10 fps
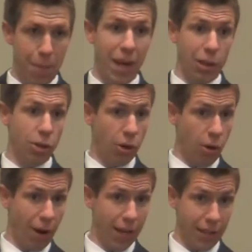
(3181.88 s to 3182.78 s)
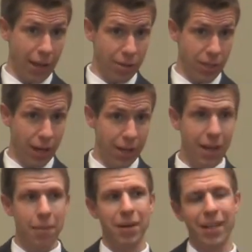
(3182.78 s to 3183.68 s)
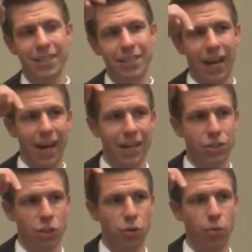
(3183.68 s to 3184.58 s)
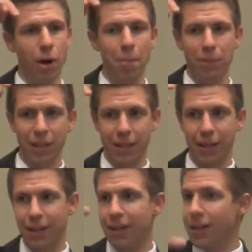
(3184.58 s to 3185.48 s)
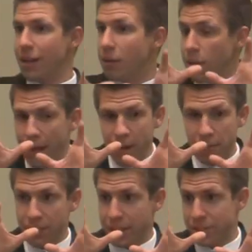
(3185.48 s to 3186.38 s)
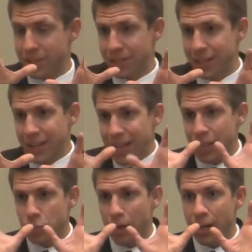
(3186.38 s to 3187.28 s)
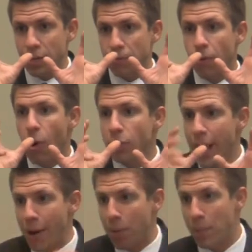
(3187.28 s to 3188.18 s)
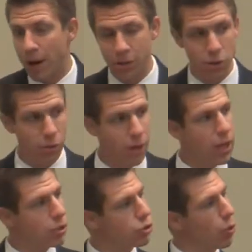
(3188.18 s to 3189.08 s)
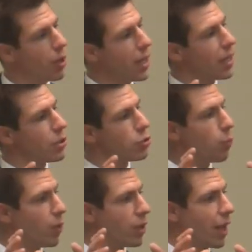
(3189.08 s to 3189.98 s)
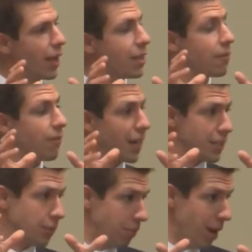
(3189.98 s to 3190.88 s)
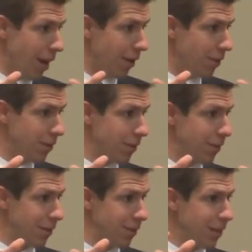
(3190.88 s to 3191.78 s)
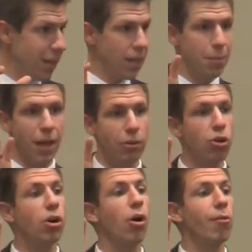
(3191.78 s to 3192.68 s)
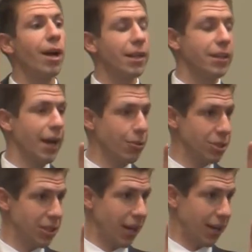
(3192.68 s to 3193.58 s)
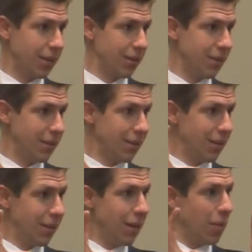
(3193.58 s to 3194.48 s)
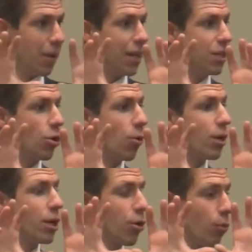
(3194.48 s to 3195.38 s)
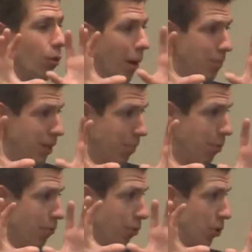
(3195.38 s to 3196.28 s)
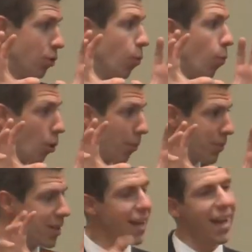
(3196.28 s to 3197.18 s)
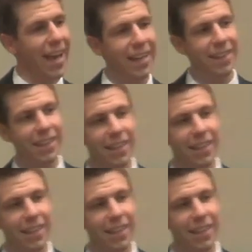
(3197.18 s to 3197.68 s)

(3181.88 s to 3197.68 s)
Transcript: it may look all right on the outside, but inside it's a crumbling edifice. It's ready to fall down upon you. So it is with a divisive man. He may look all right on the outside, but he's already corrupt and perverted, warped. And